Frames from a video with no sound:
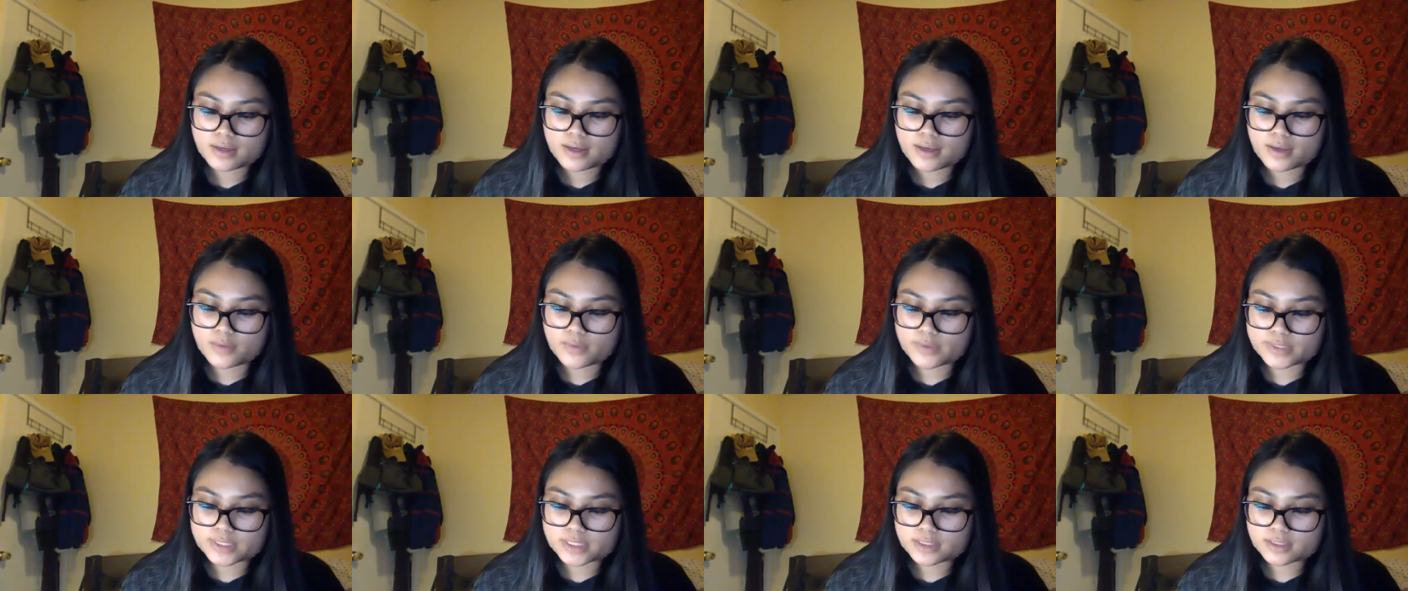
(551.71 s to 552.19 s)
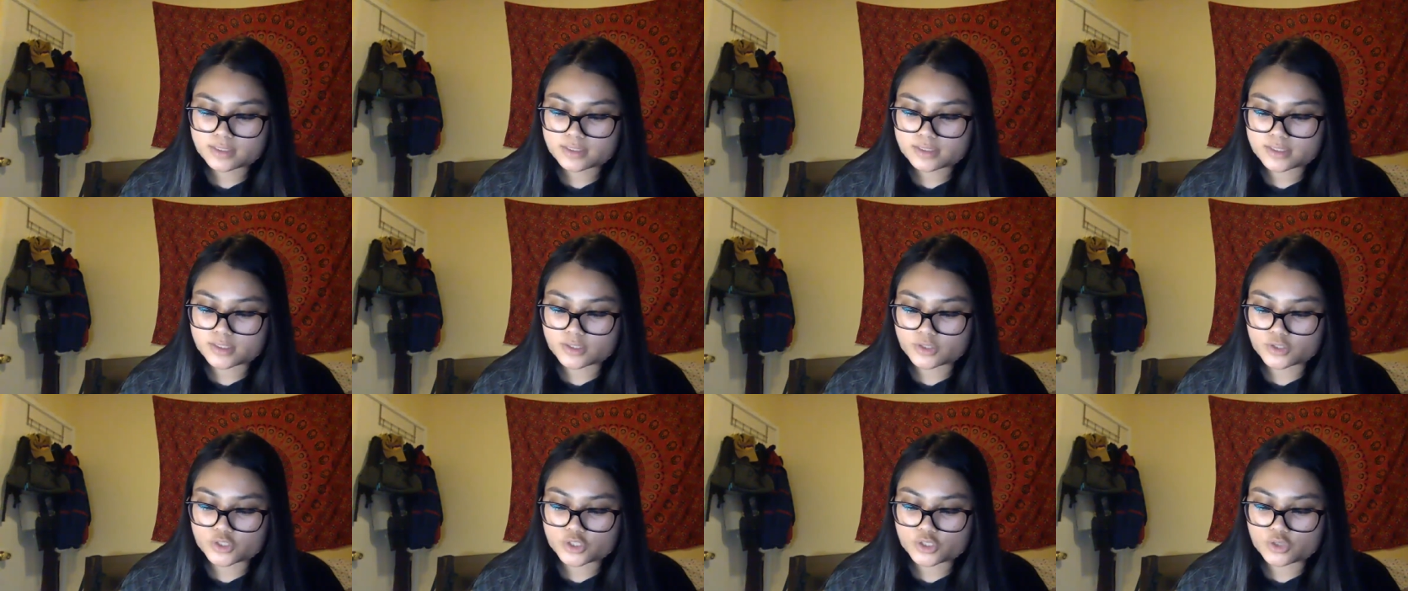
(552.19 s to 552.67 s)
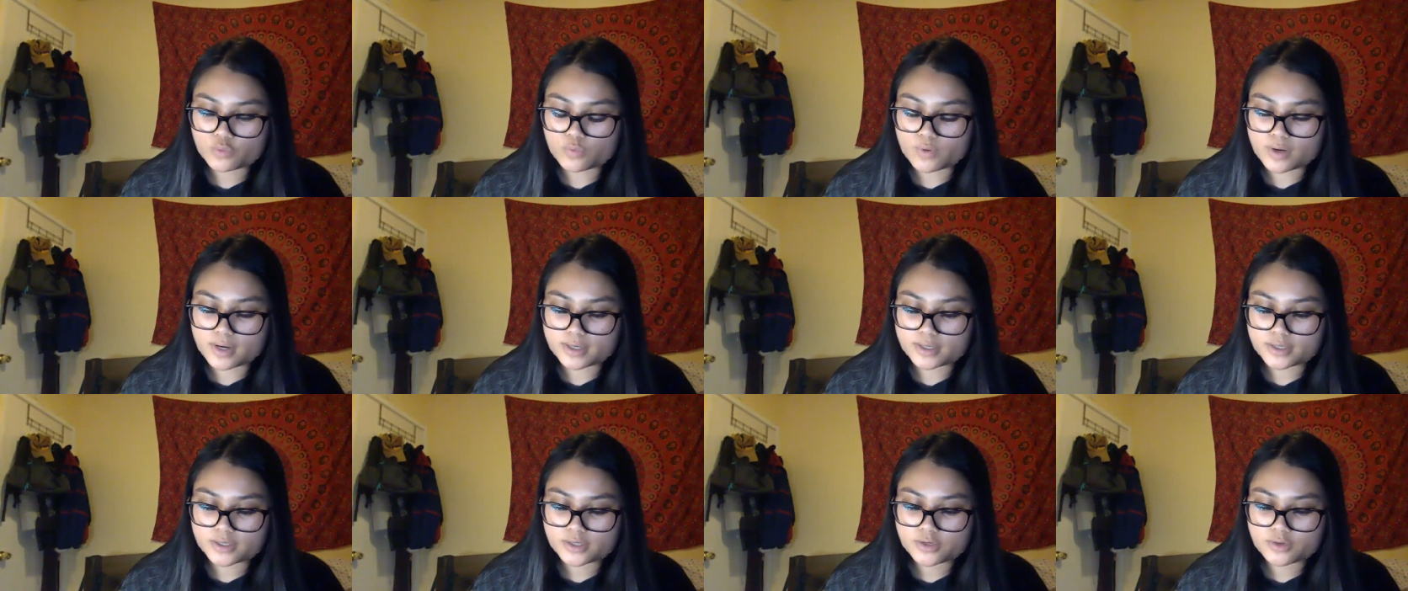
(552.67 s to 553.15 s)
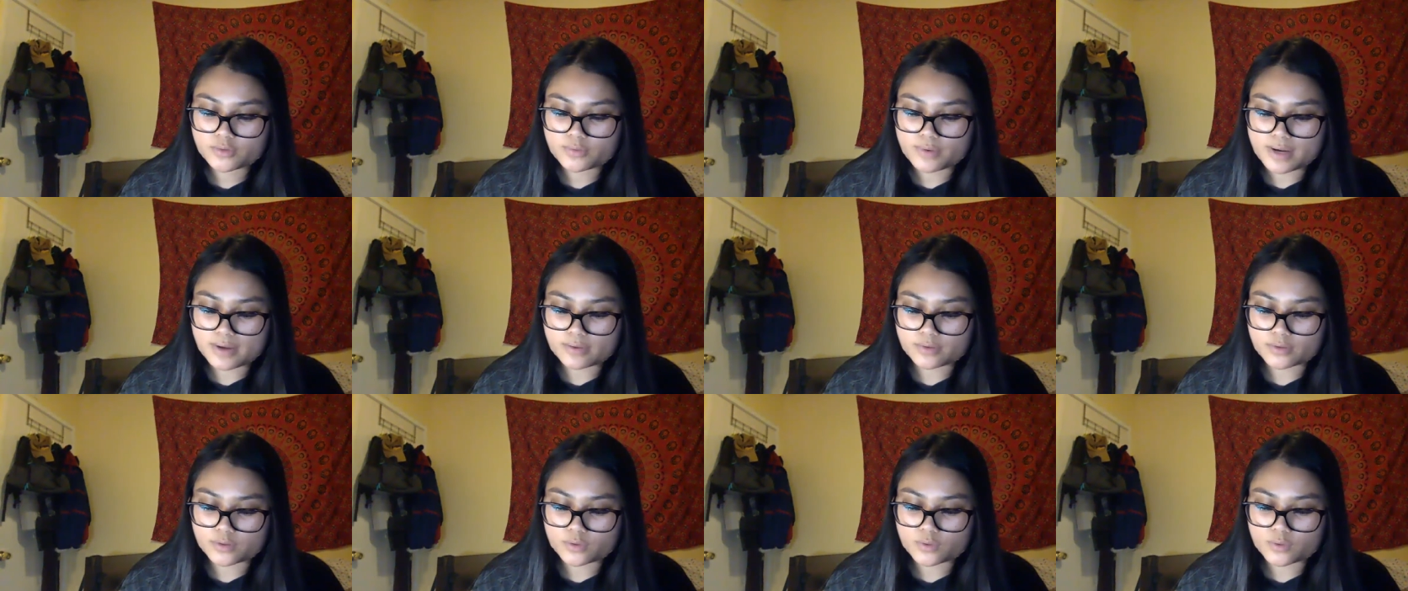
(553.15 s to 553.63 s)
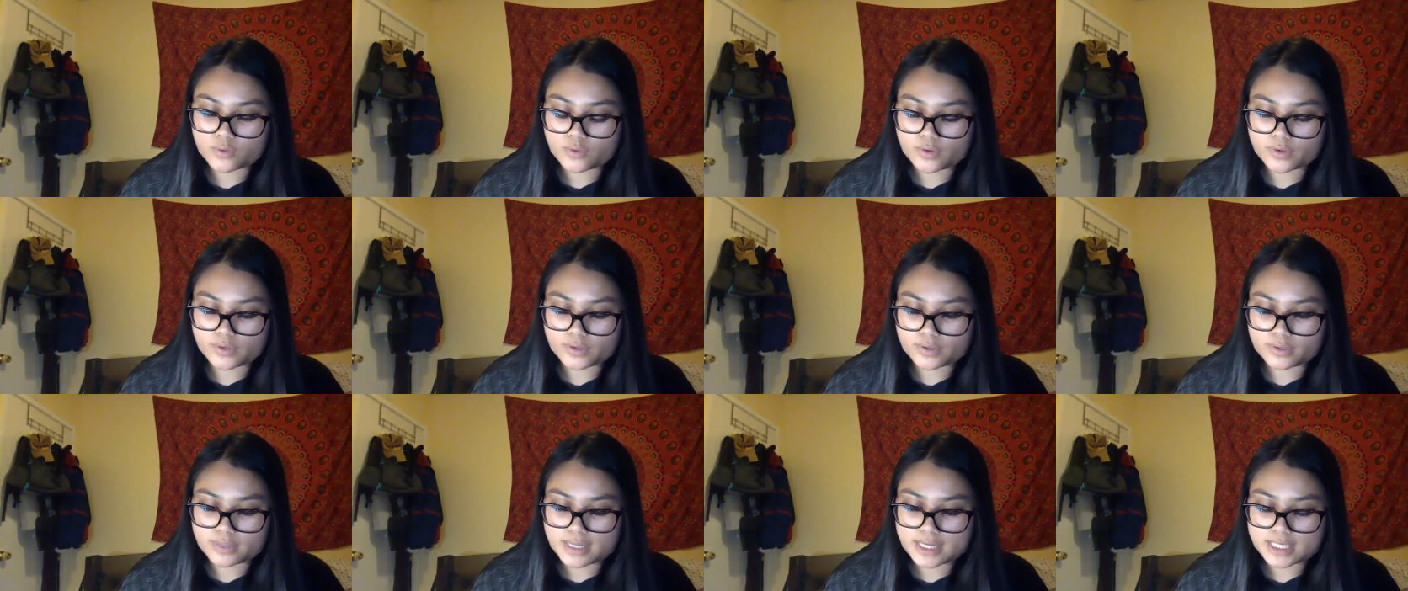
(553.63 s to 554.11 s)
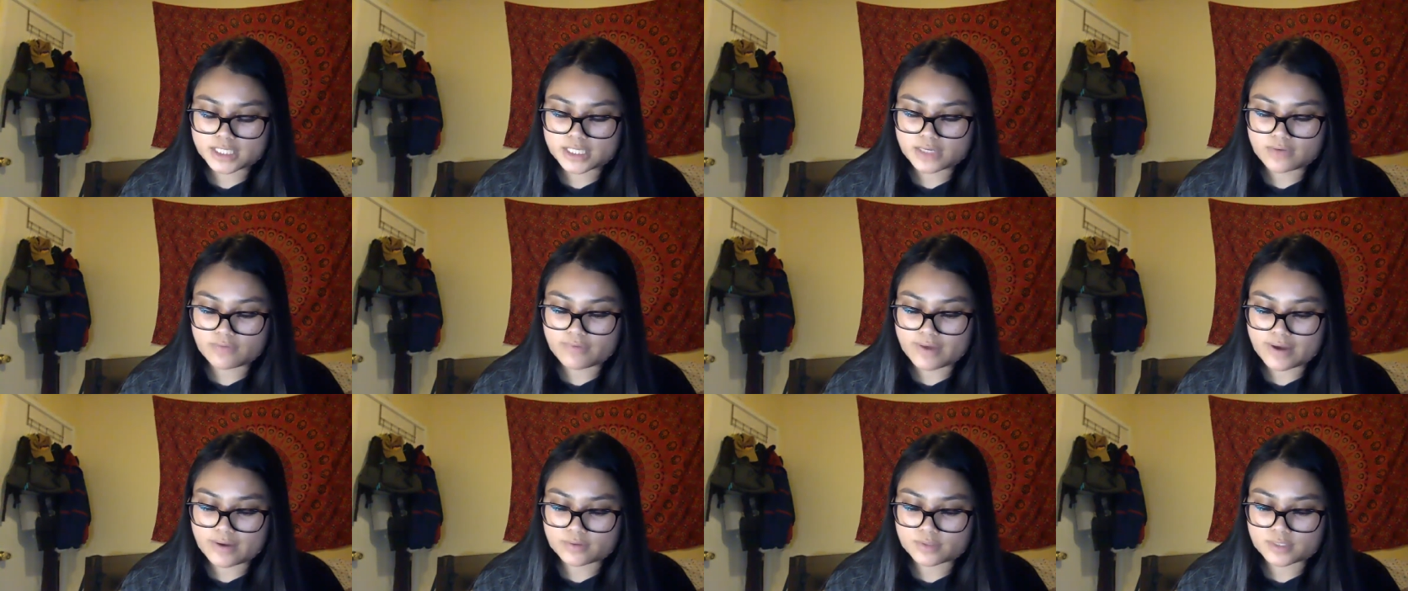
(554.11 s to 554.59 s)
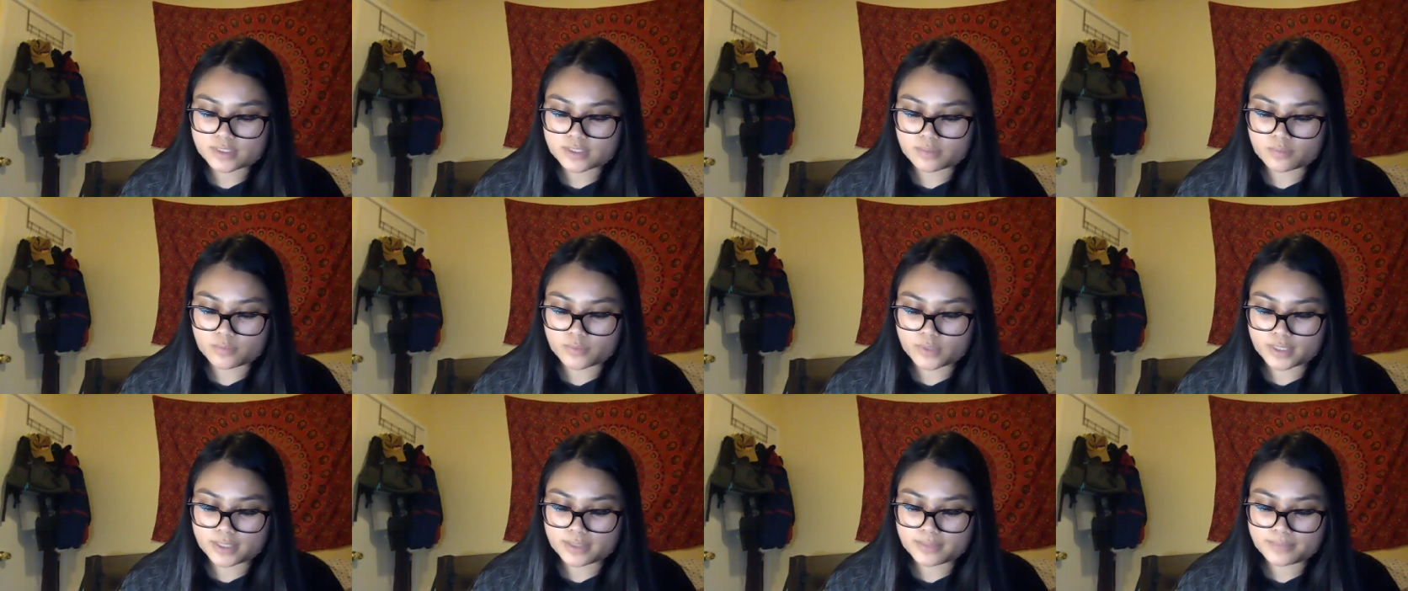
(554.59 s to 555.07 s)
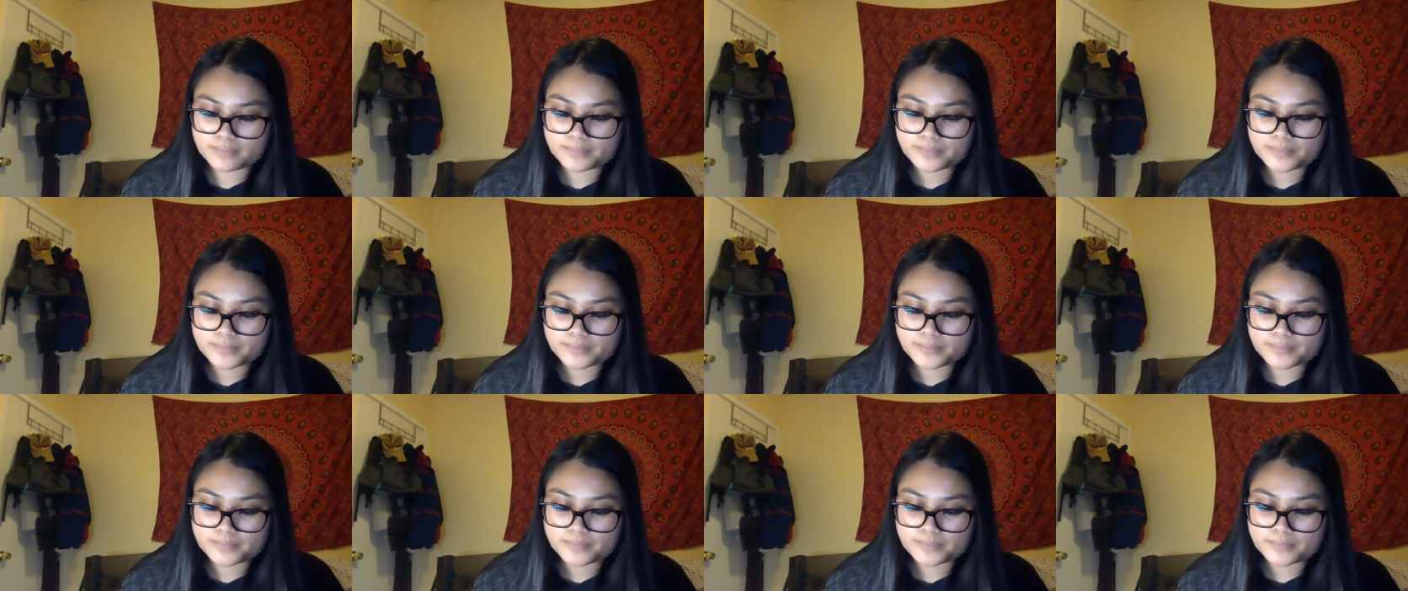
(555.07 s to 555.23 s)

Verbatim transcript: It wasn't until she wandered around the corner that she found someone.